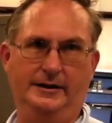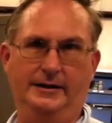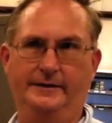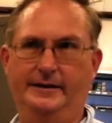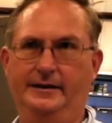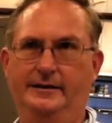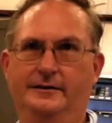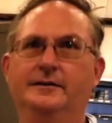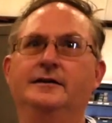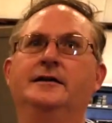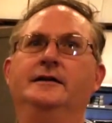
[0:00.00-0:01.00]
And then
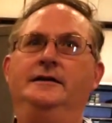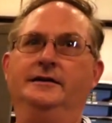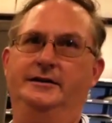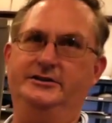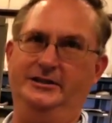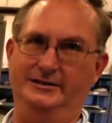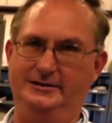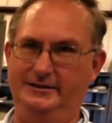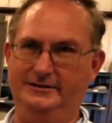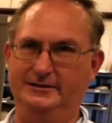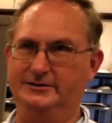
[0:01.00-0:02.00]
he changed
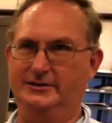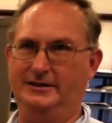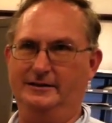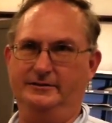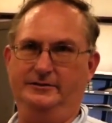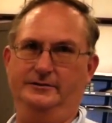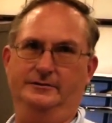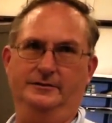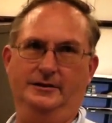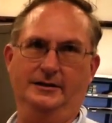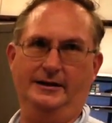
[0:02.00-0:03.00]
his engine out to
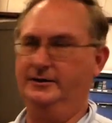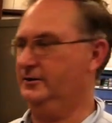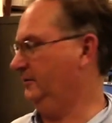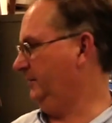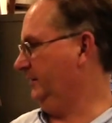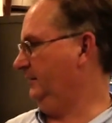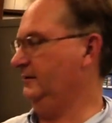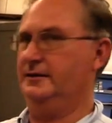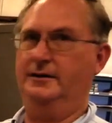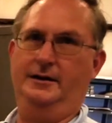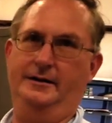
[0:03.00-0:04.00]
a Lycoming,
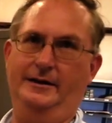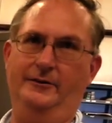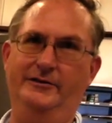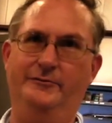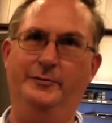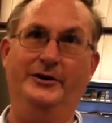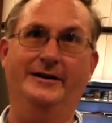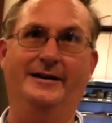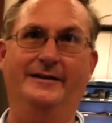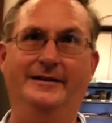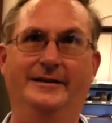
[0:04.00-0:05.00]
and now we oh, put it he?
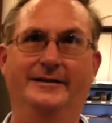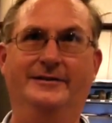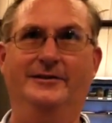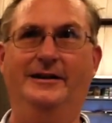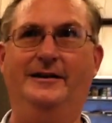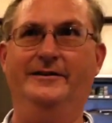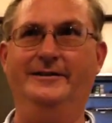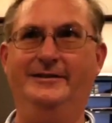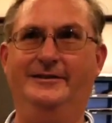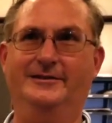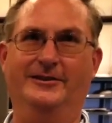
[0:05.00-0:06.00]
on this. So now
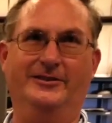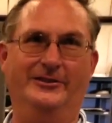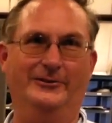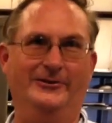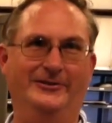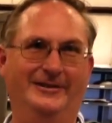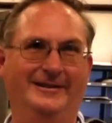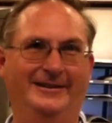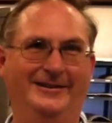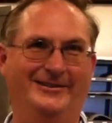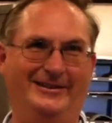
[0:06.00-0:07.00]
this is the third
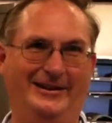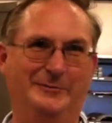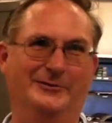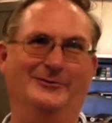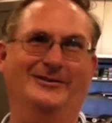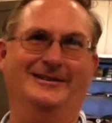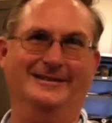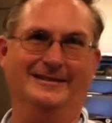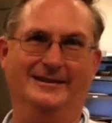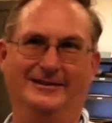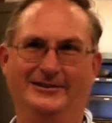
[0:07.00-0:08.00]
saber wing
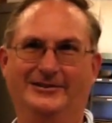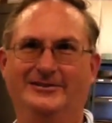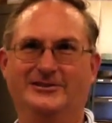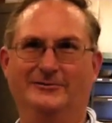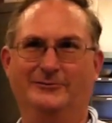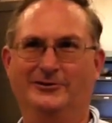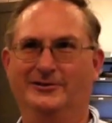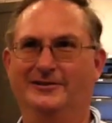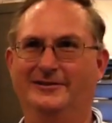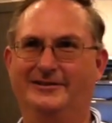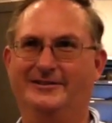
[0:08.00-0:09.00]
that this engine will
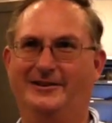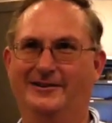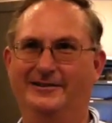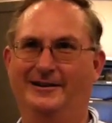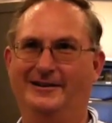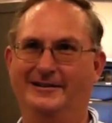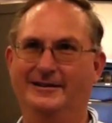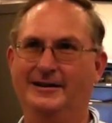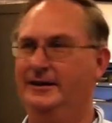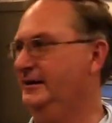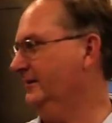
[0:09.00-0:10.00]
start on.
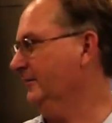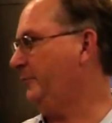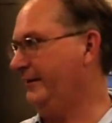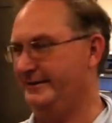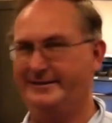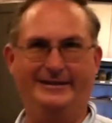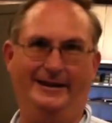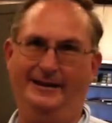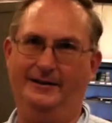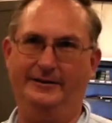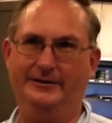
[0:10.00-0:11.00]
It'll probably
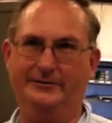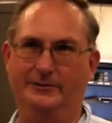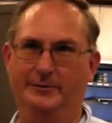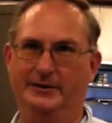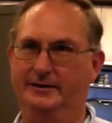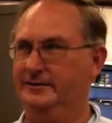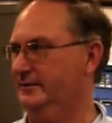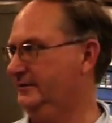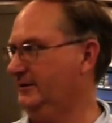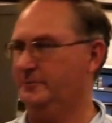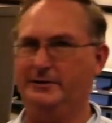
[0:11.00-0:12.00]
stay on this one because
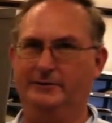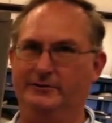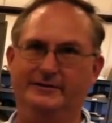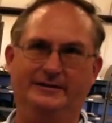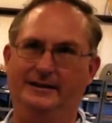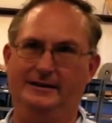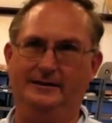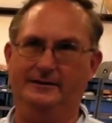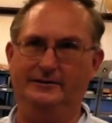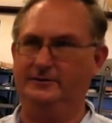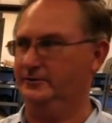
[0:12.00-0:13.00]
this airplane will stay at
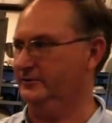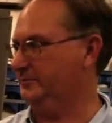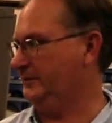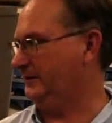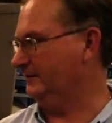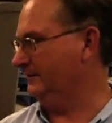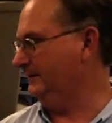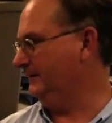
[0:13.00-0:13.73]
100 horsepower.